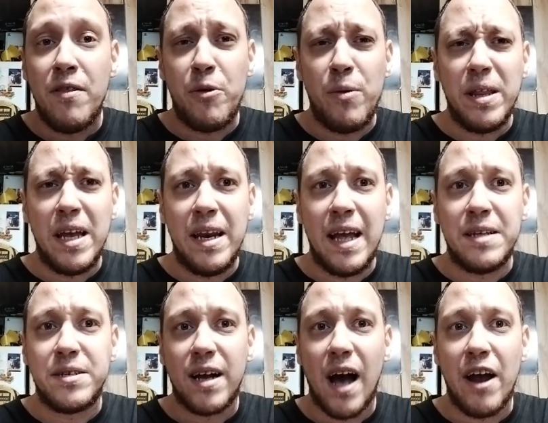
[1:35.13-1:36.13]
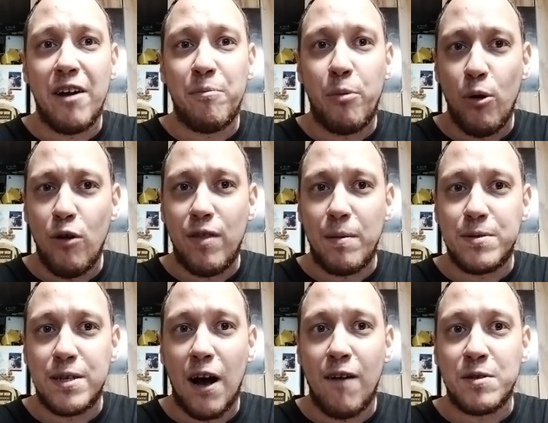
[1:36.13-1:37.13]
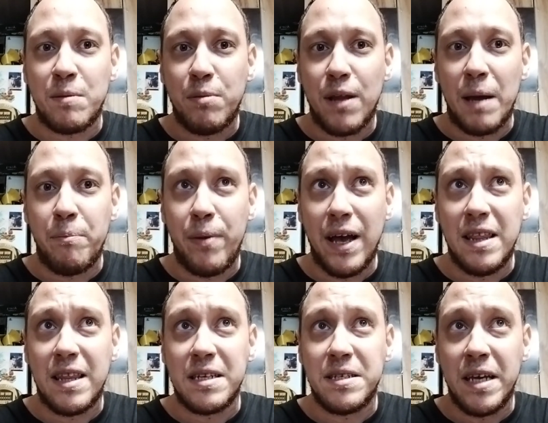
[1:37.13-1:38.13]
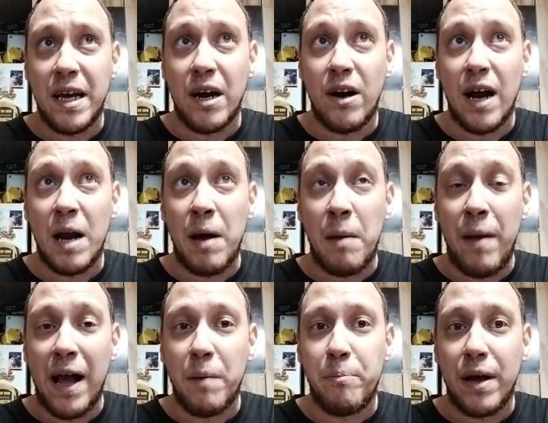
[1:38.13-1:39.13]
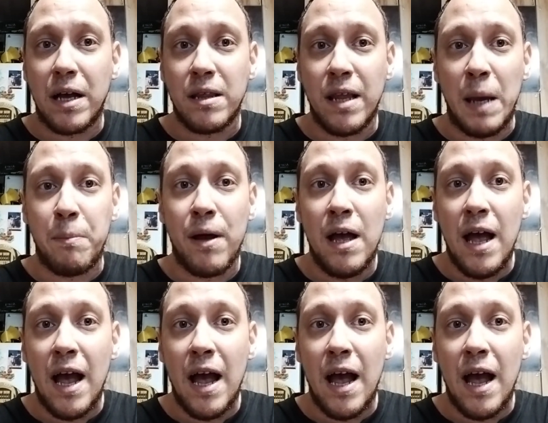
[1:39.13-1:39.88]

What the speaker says: that really need to kind of prove themselves and play big this year and make a big leap